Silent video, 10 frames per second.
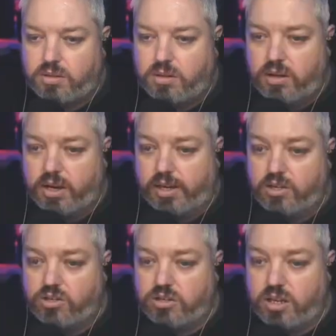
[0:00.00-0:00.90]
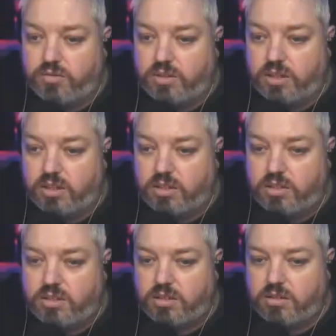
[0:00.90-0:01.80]
And I can just have
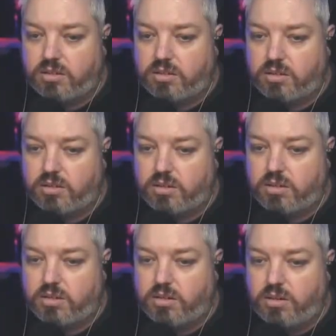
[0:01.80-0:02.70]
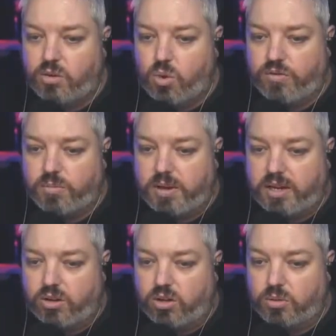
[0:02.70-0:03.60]
these, however
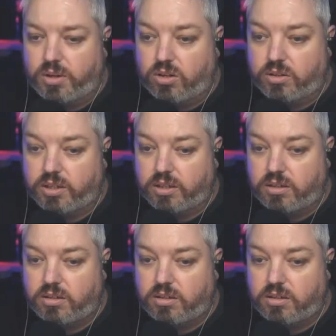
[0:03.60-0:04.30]
many, all the way along there.